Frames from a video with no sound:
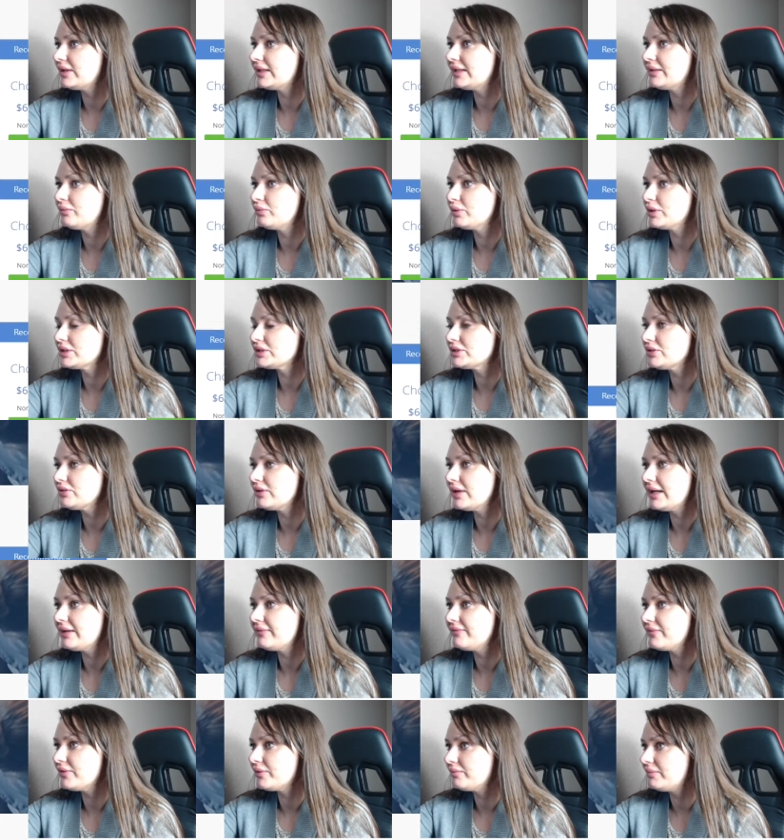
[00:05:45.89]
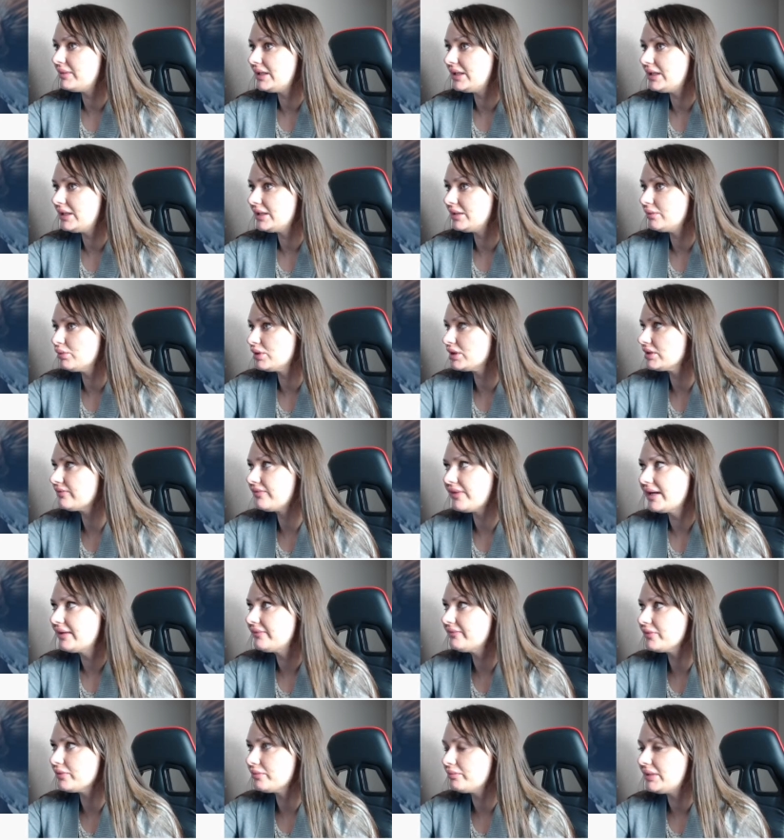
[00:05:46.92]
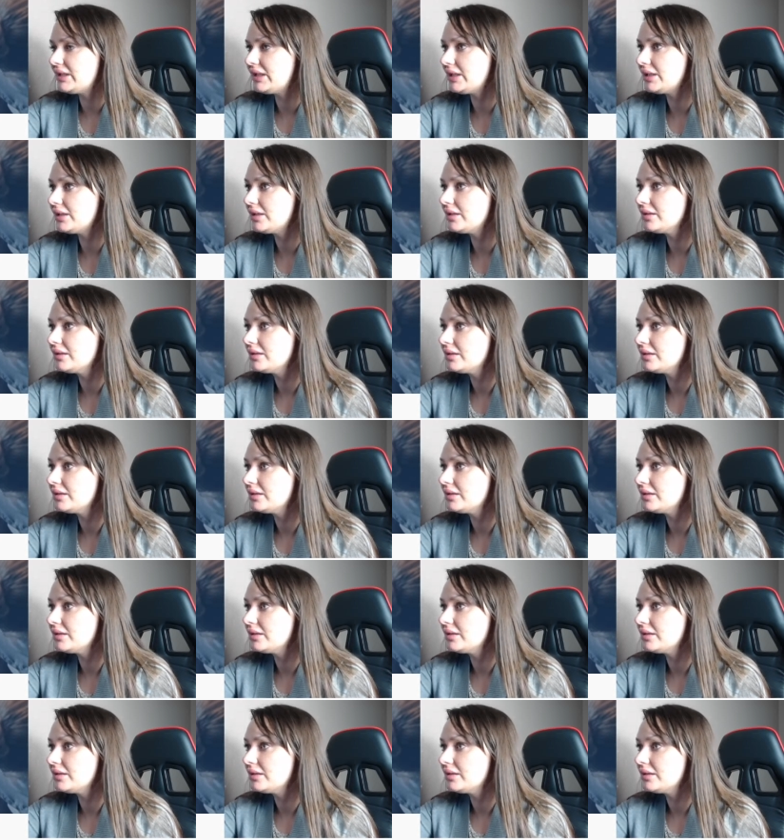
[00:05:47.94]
It worked okay for me. It worked fine for me